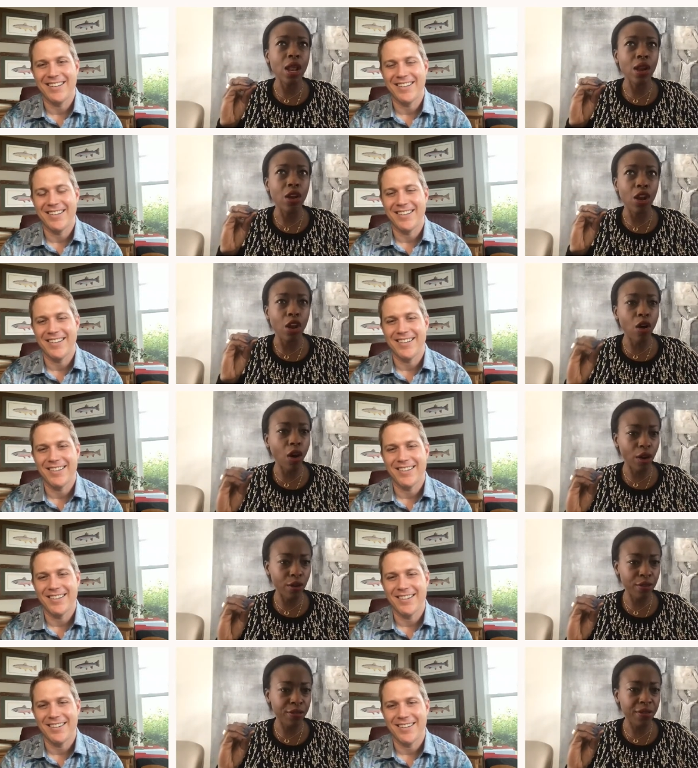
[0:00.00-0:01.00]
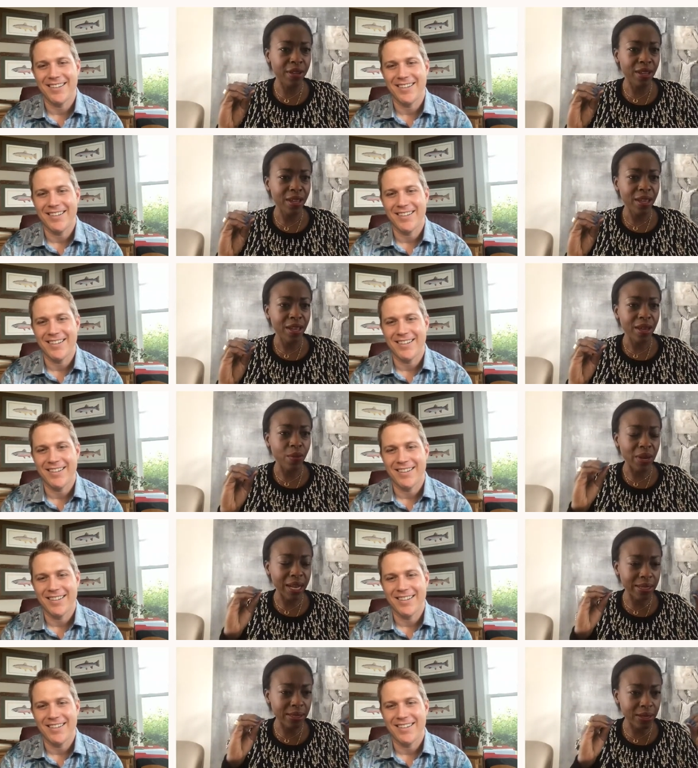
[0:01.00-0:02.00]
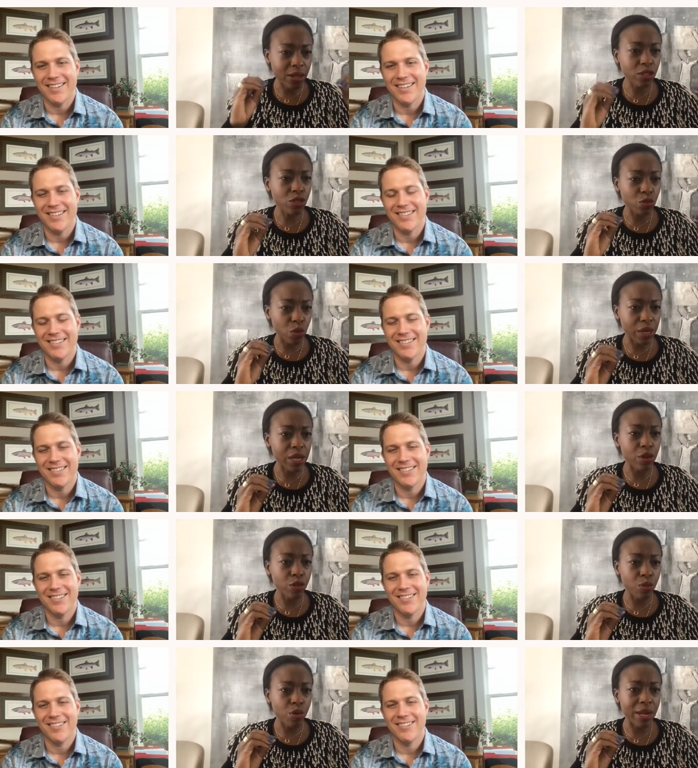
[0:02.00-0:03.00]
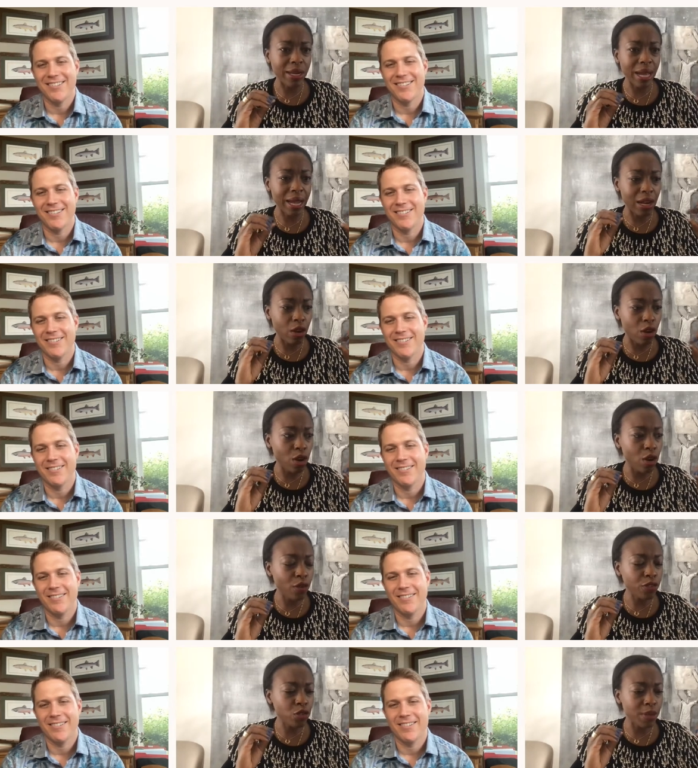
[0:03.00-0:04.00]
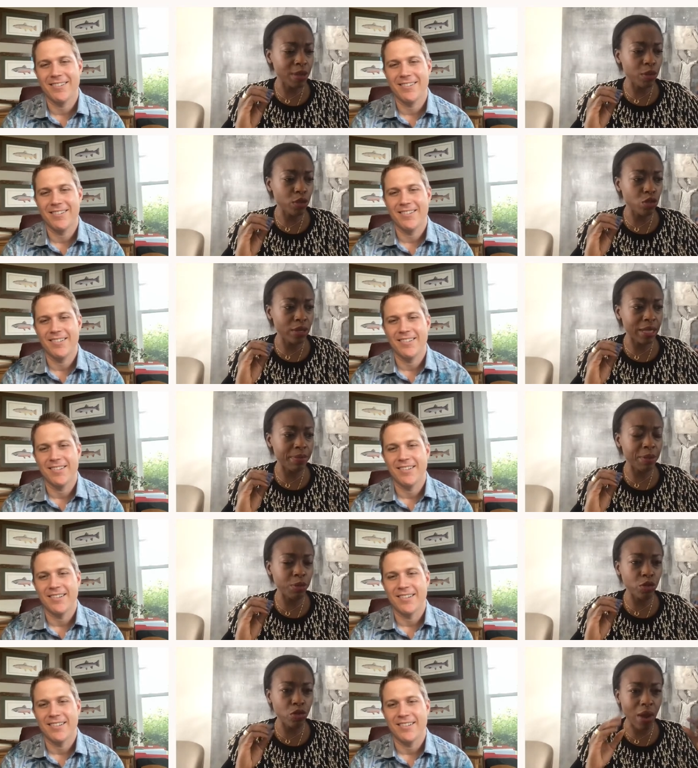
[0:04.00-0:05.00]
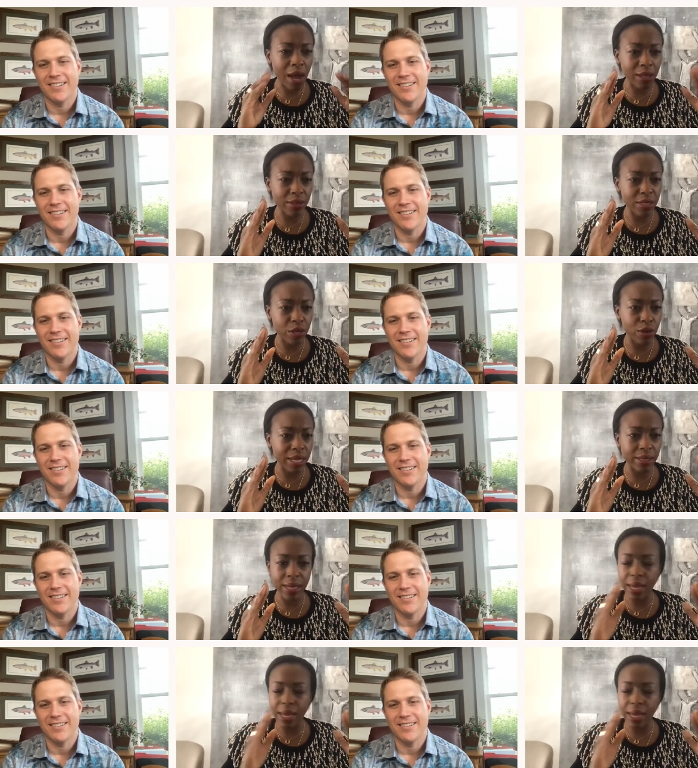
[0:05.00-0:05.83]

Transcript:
Speaker 1: love, when I start working on the brand, I love to be able to get people to articulate